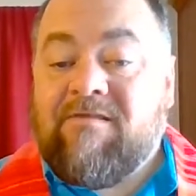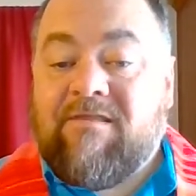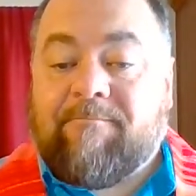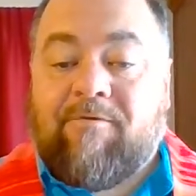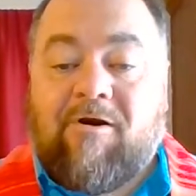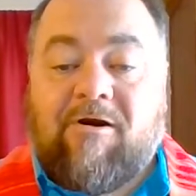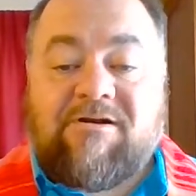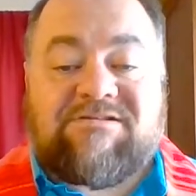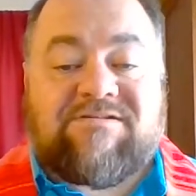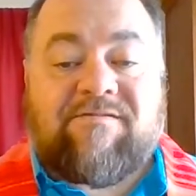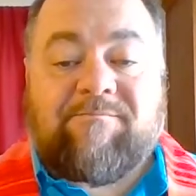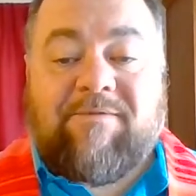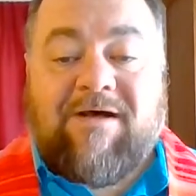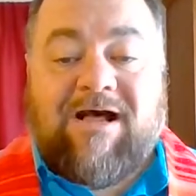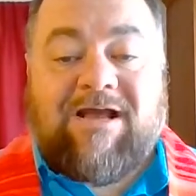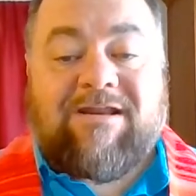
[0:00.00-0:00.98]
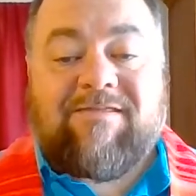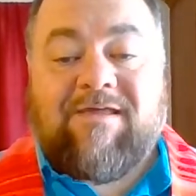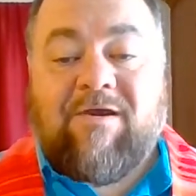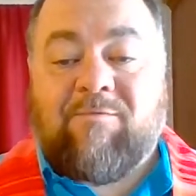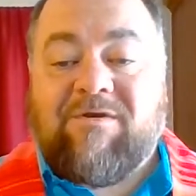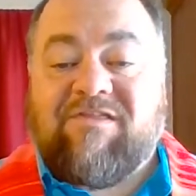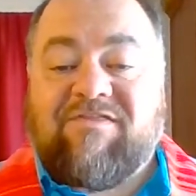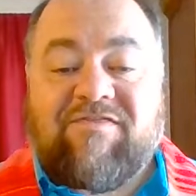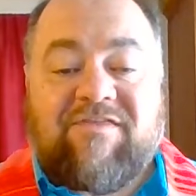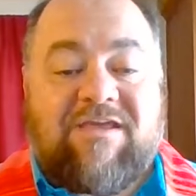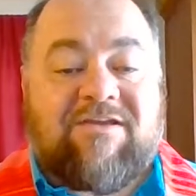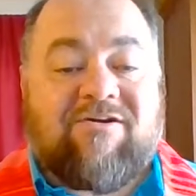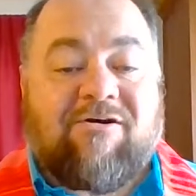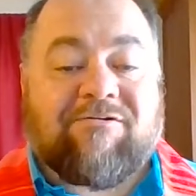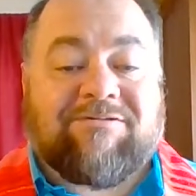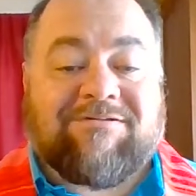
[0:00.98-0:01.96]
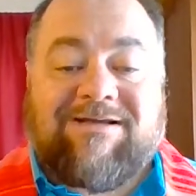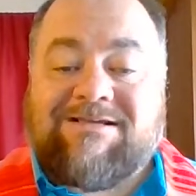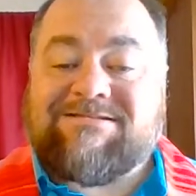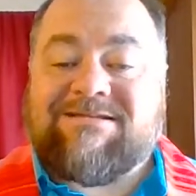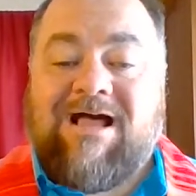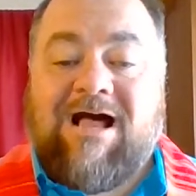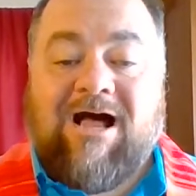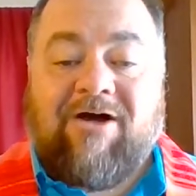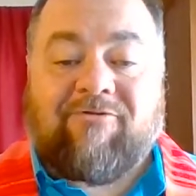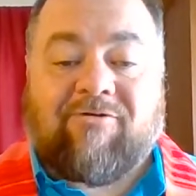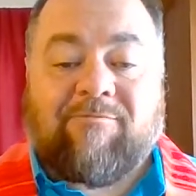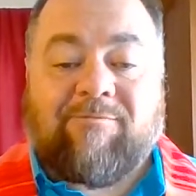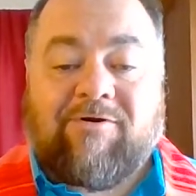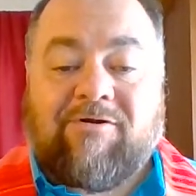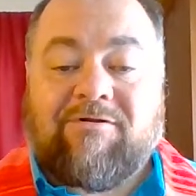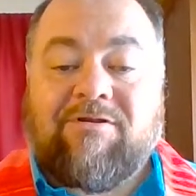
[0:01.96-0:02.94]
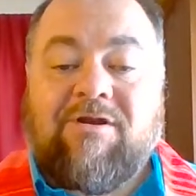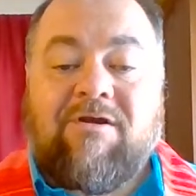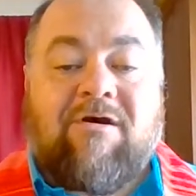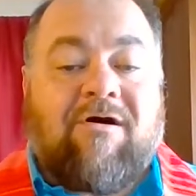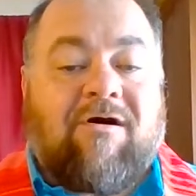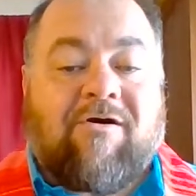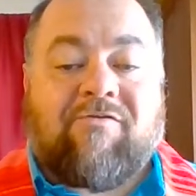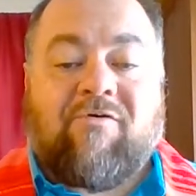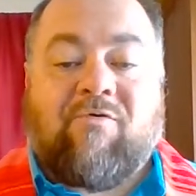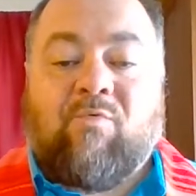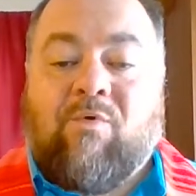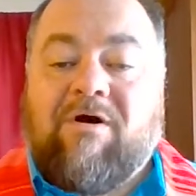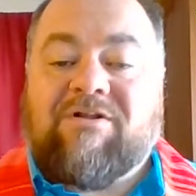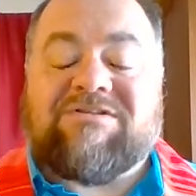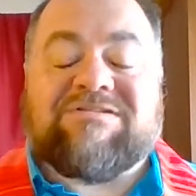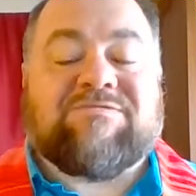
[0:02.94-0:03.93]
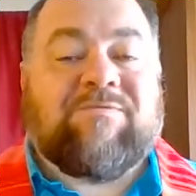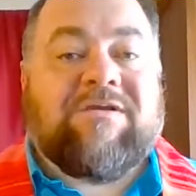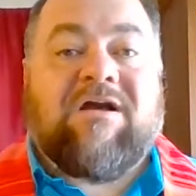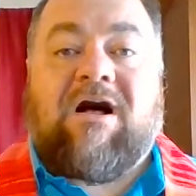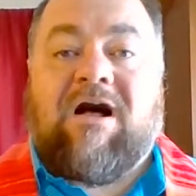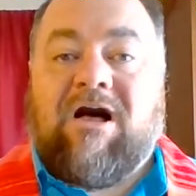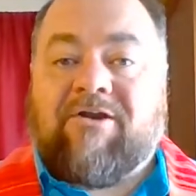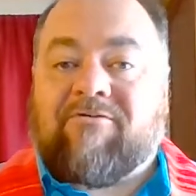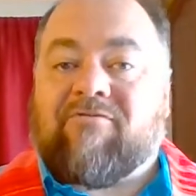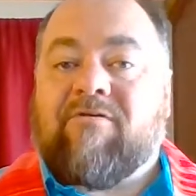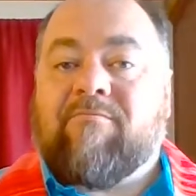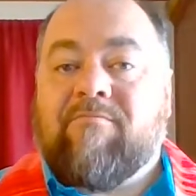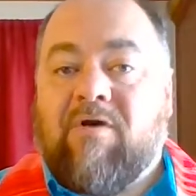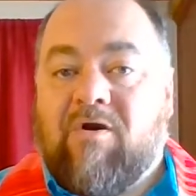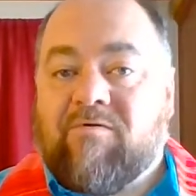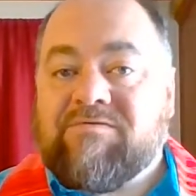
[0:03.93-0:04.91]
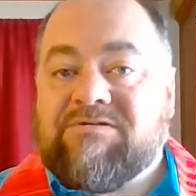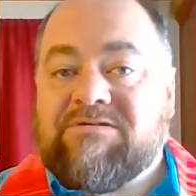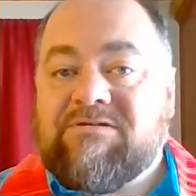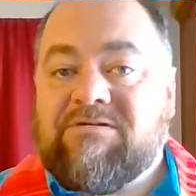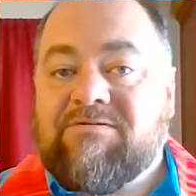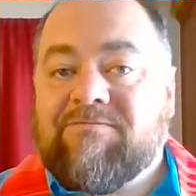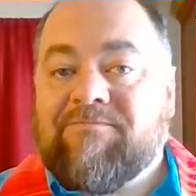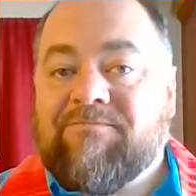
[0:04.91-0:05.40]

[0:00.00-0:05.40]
The parts of the body that we think are less honorable are the ones we honor the most.